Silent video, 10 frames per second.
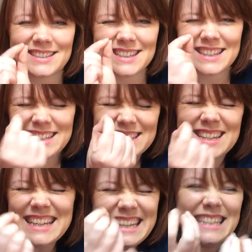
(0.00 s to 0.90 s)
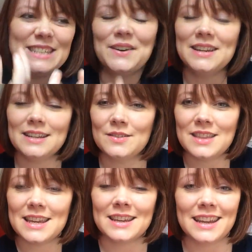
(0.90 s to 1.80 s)
Teeny tiny little
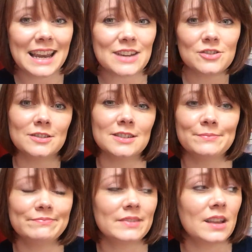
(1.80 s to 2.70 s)
thing. Electrons.